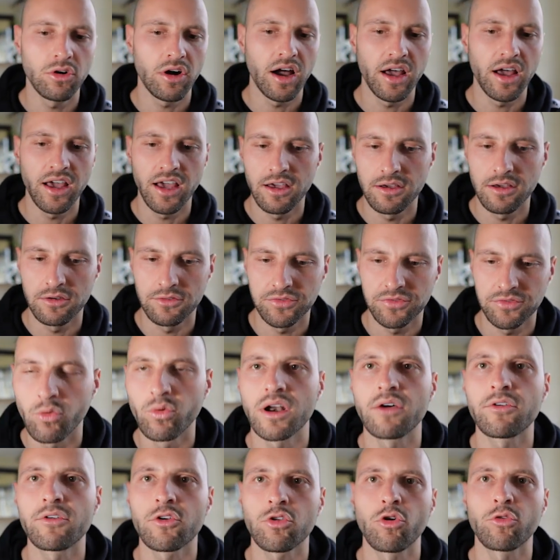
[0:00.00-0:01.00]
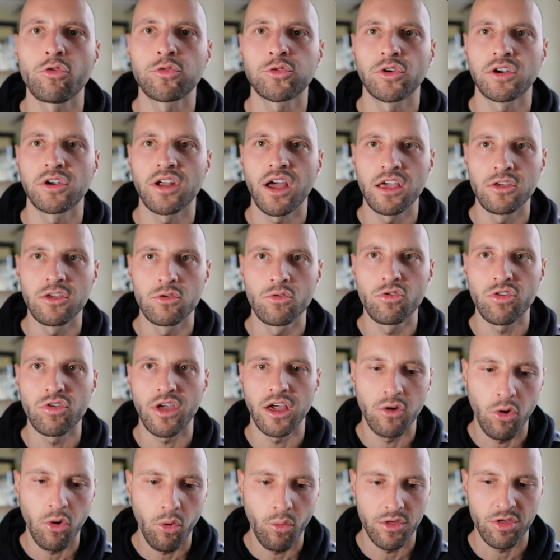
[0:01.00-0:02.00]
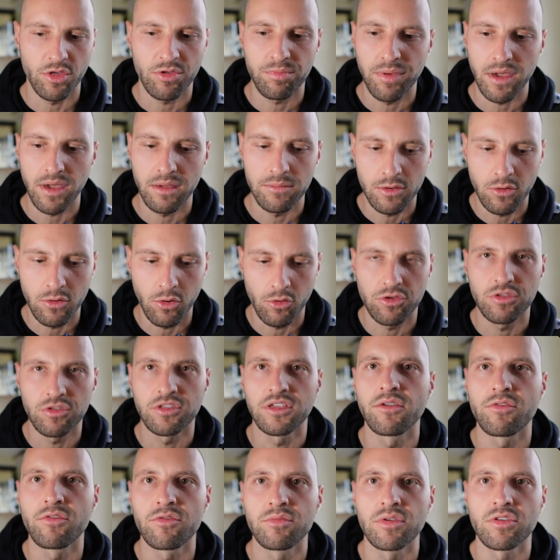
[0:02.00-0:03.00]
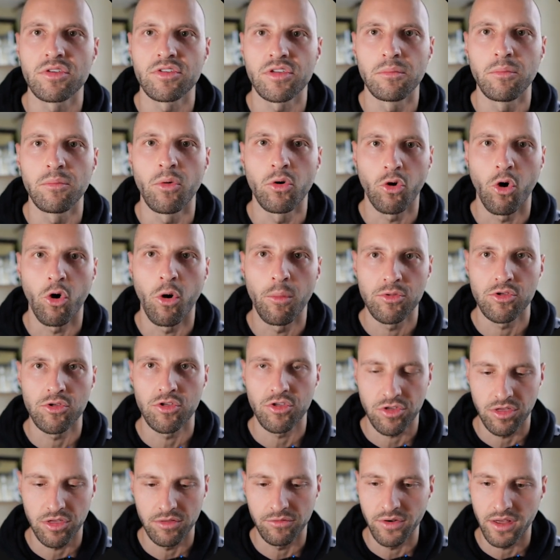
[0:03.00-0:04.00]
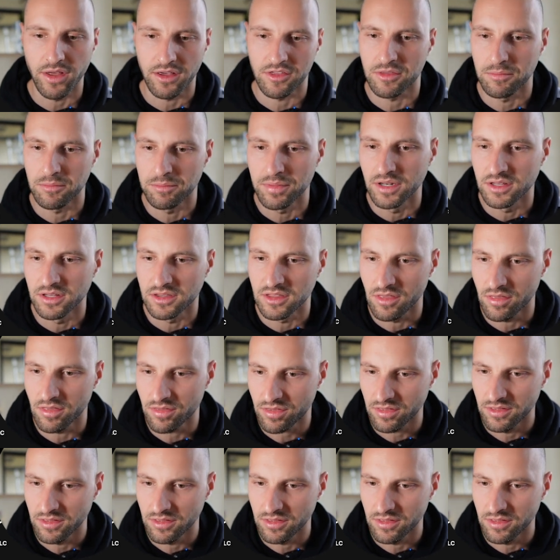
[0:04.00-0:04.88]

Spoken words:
I have whatever software I use, I always pay because it gives me some more options and flexibilities.